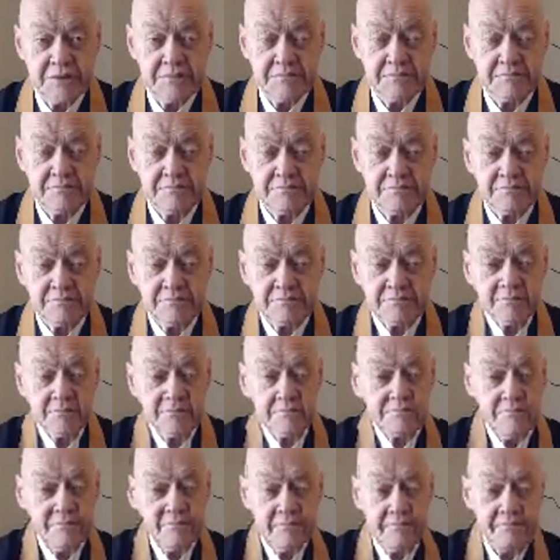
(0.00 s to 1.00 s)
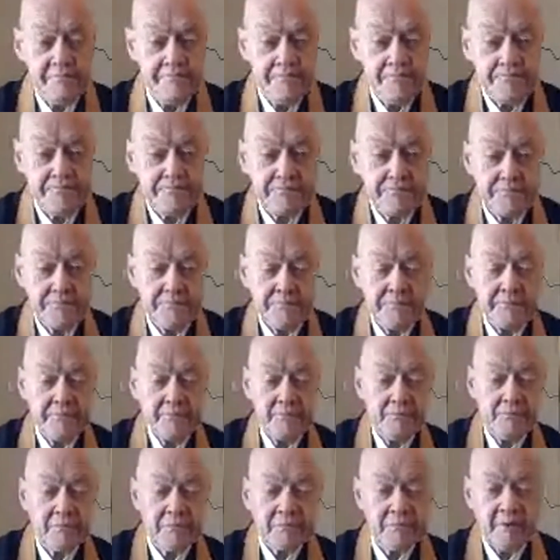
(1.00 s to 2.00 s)
Traverse City.
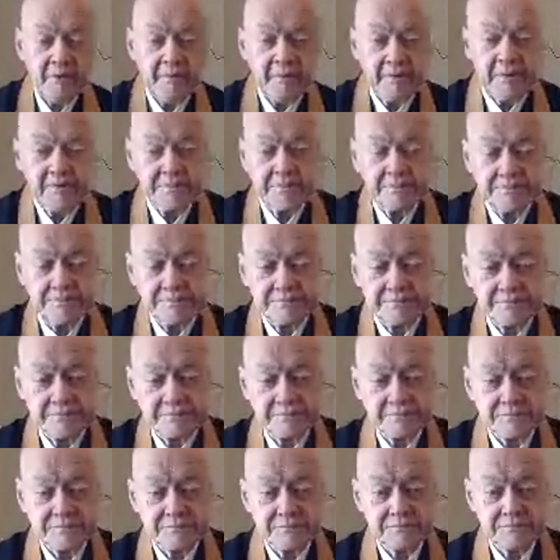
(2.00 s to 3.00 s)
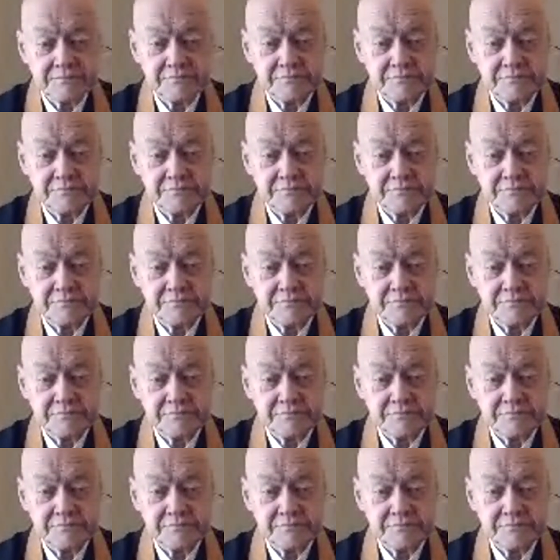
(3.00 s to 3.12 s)
Busheen bowing. There